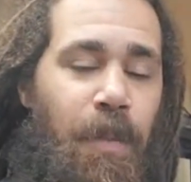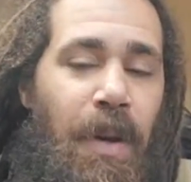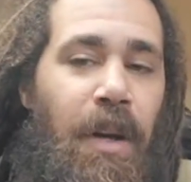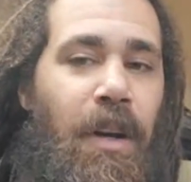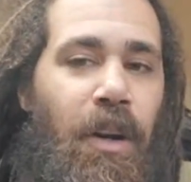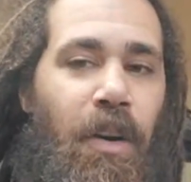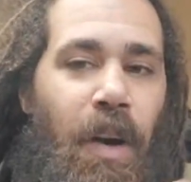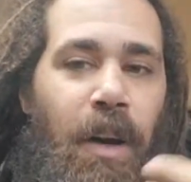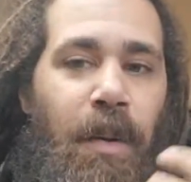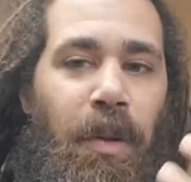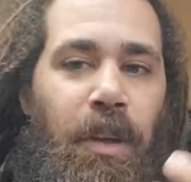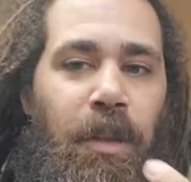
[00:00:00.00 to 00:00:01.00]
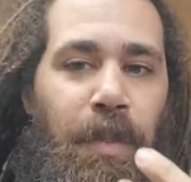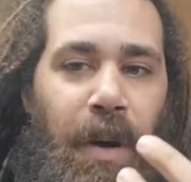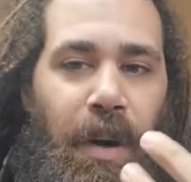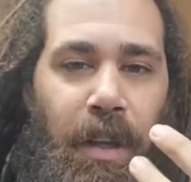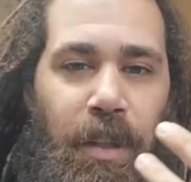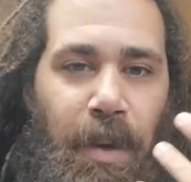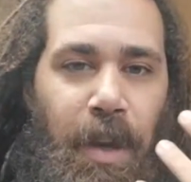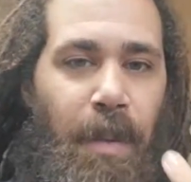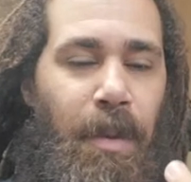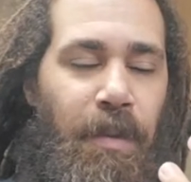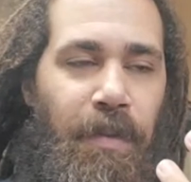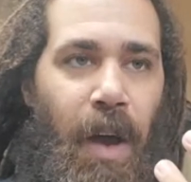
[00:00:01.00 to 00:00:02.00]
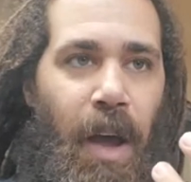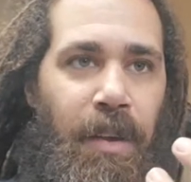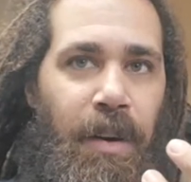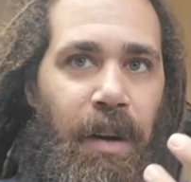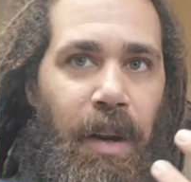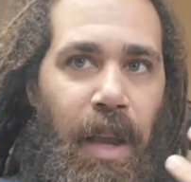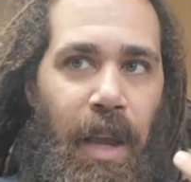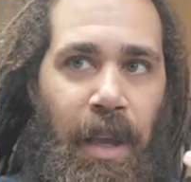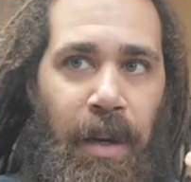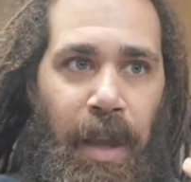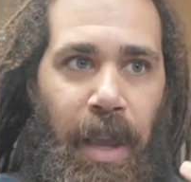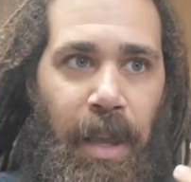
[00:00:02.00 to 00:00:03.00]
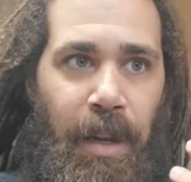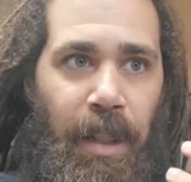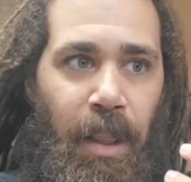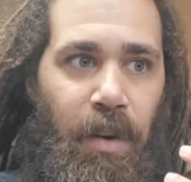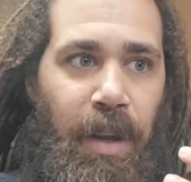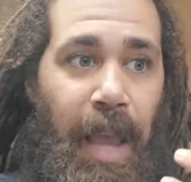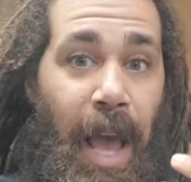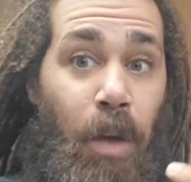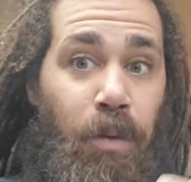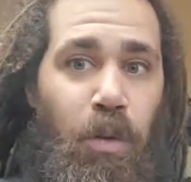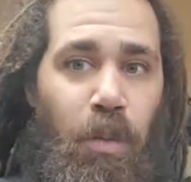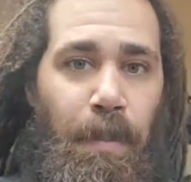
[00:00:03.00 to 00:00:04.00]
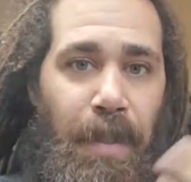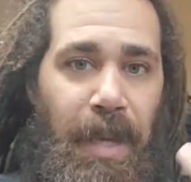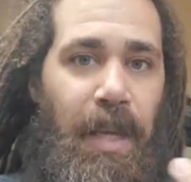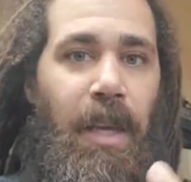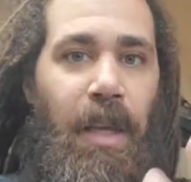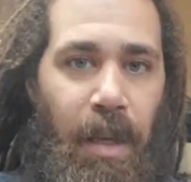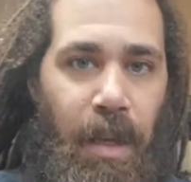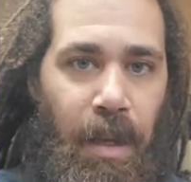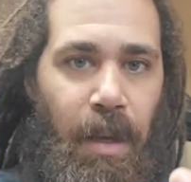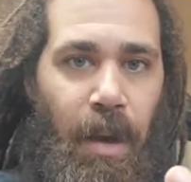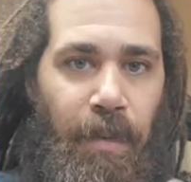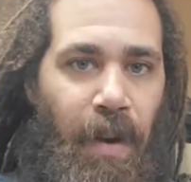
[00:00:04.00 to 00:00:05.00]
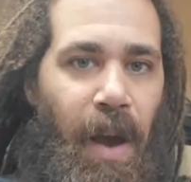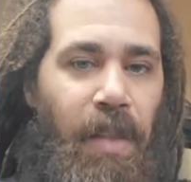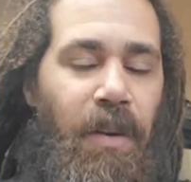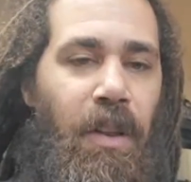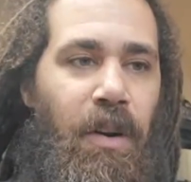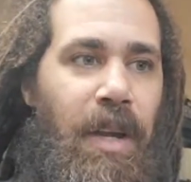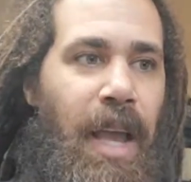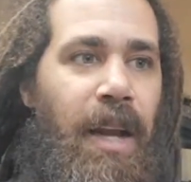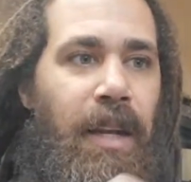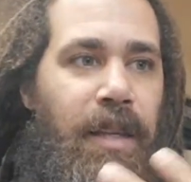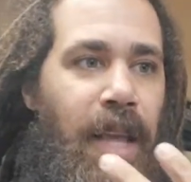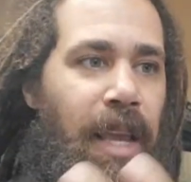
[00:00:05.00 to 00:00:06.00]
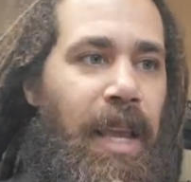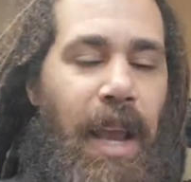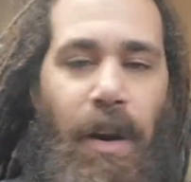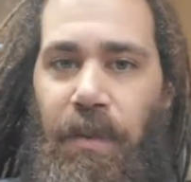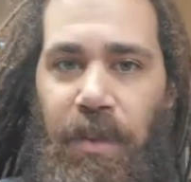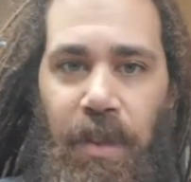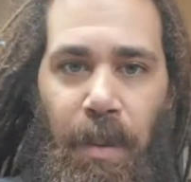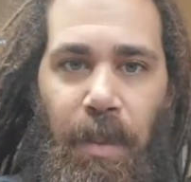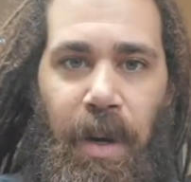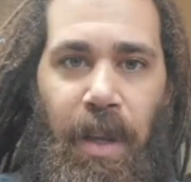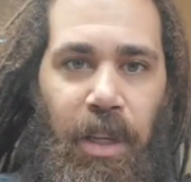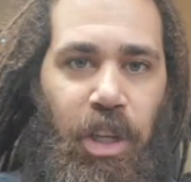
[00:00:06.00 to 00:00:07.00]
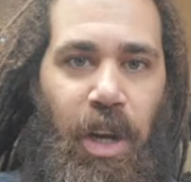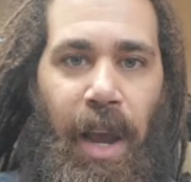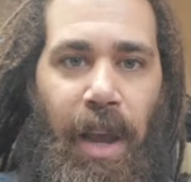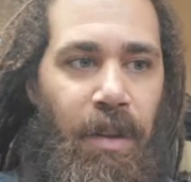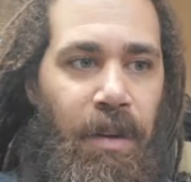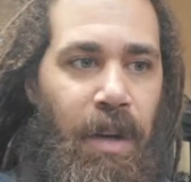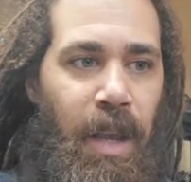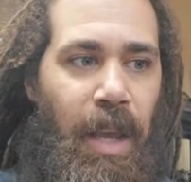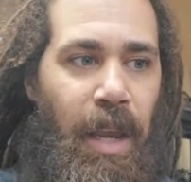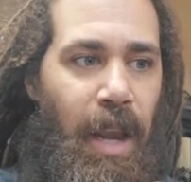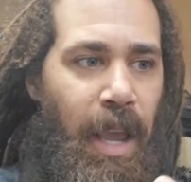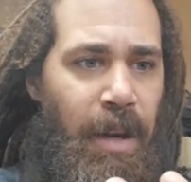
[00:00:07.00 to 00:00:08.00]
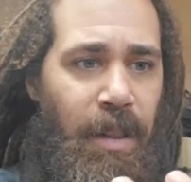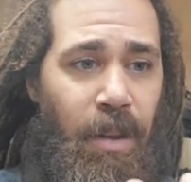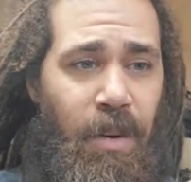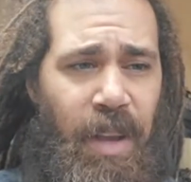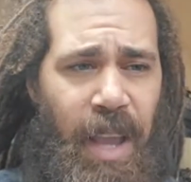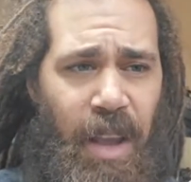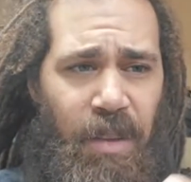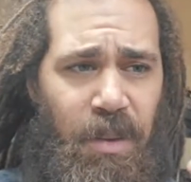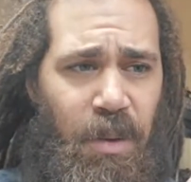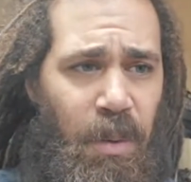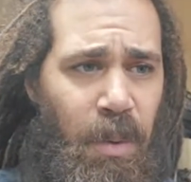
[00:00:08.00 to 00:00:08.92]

an incredible experience becoming a father and learning how to be a father, learning how to take care of somebody, a child, and learning how to